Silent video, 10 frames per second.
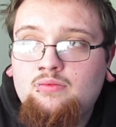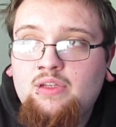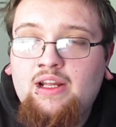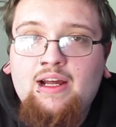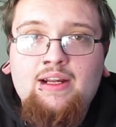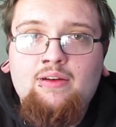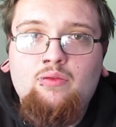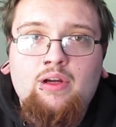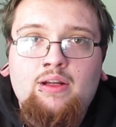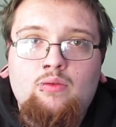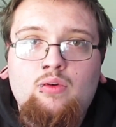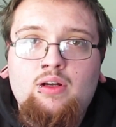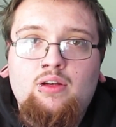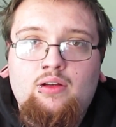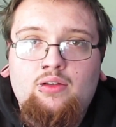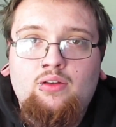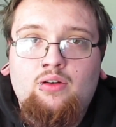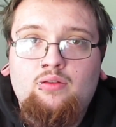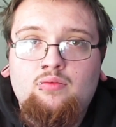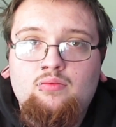didn't want to,
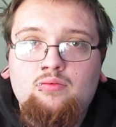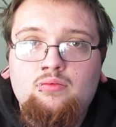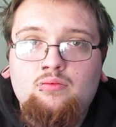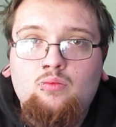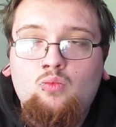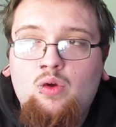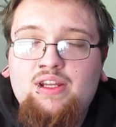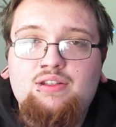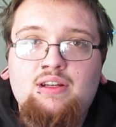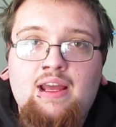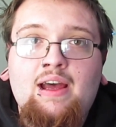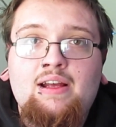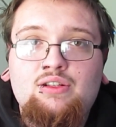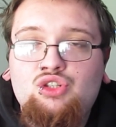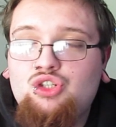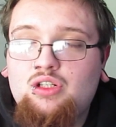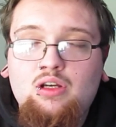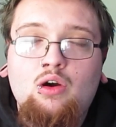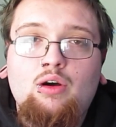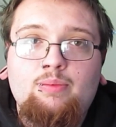waste gas just to
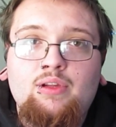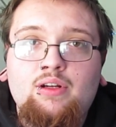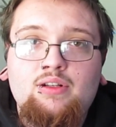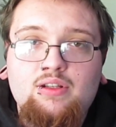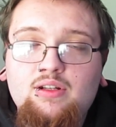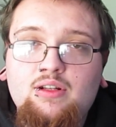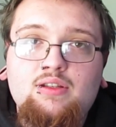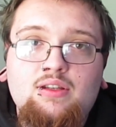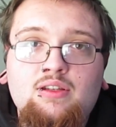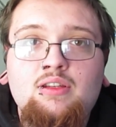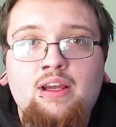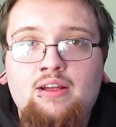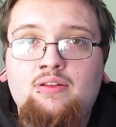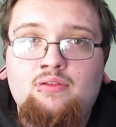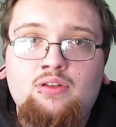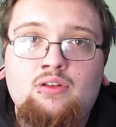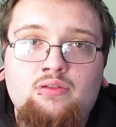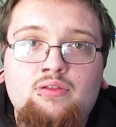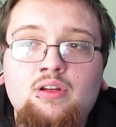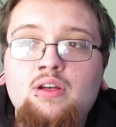go up there and say,
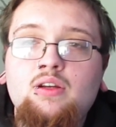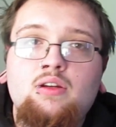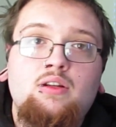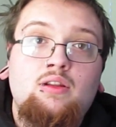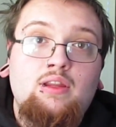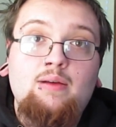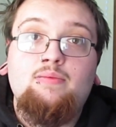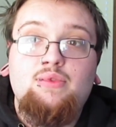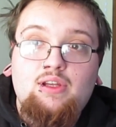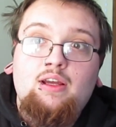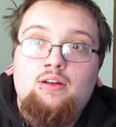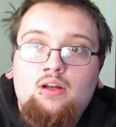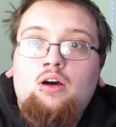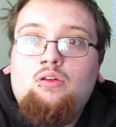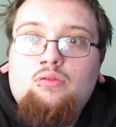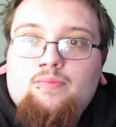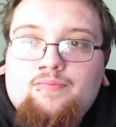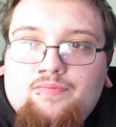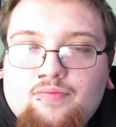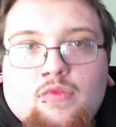them saying no.
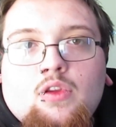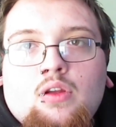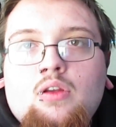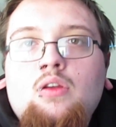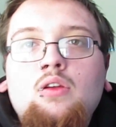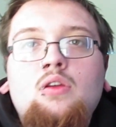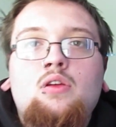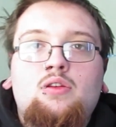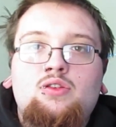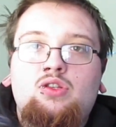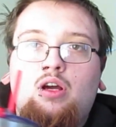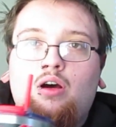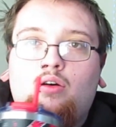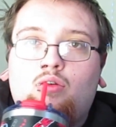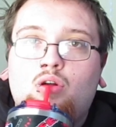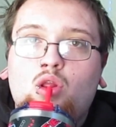So,